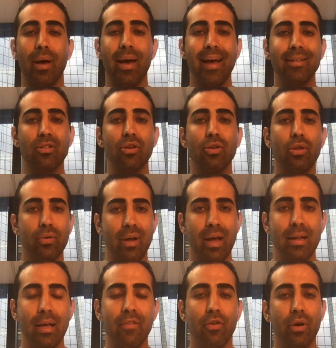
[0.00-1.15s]

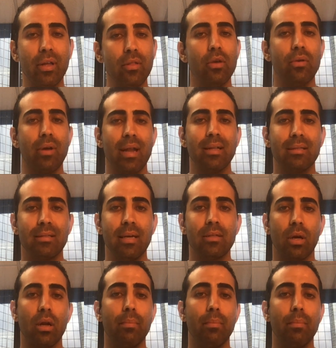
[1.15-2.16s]
in the United States on a